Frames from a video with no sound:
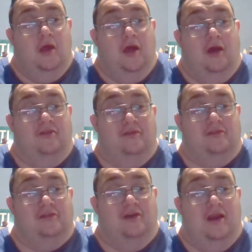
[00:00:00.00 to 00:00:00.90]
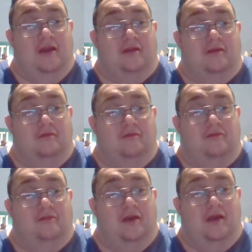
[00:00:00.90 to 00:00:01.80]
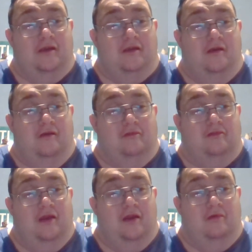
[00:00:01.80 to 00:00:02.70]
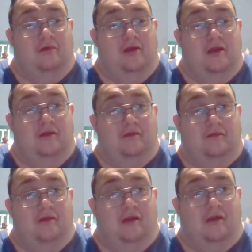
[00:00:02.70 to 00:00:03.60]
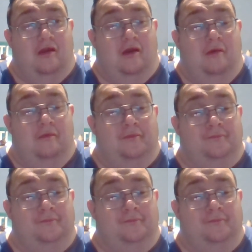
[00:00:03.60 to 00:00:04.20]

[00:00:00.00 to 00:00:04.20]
I found a chat site called chatroulette.com.